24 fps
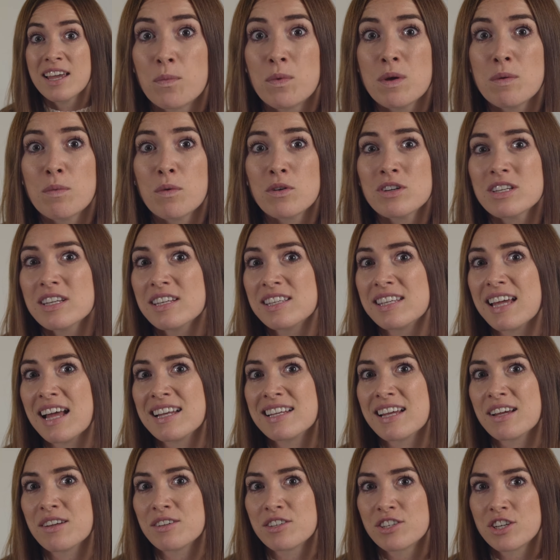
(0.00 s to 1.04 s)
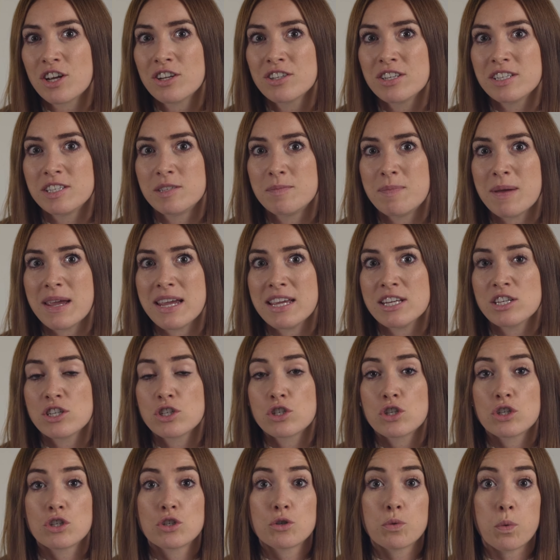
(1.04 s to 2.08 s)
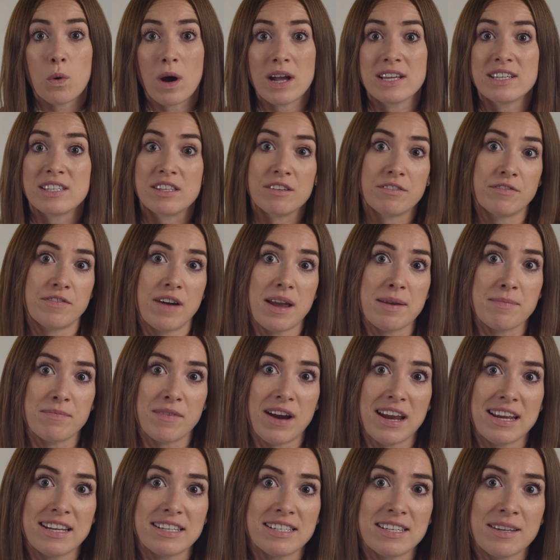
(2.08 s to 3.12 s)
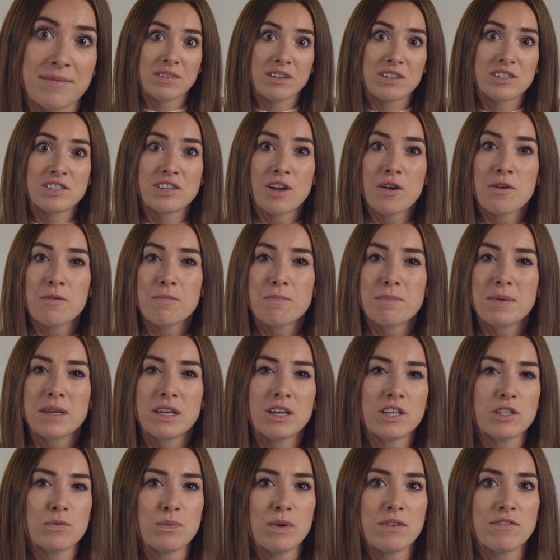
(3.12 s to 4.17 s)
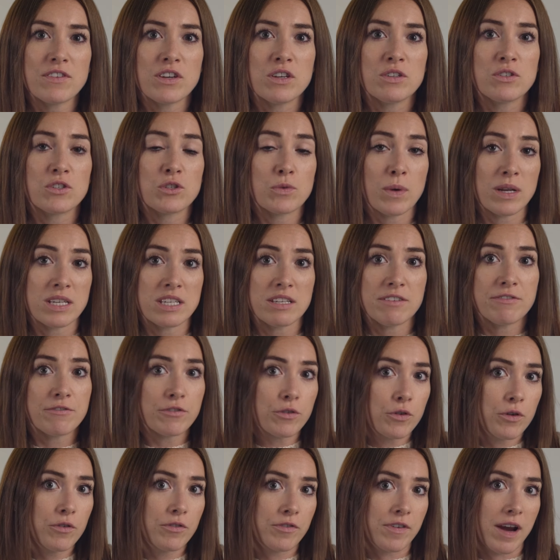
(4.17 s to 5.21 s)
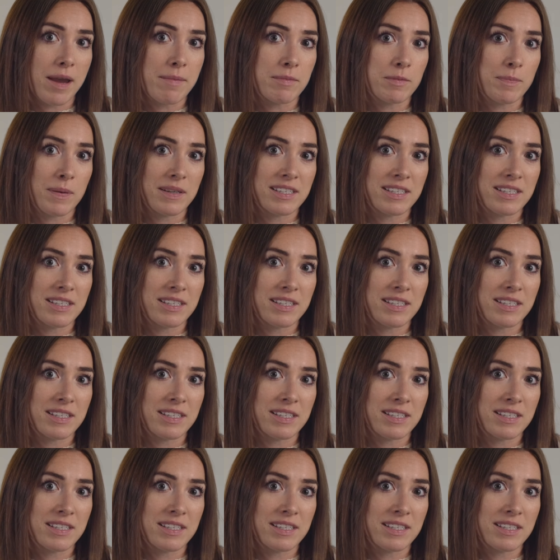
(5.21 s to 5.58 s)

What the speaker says: we want to set our shutter speed to twice the frame rate. So because we've used 24 frames per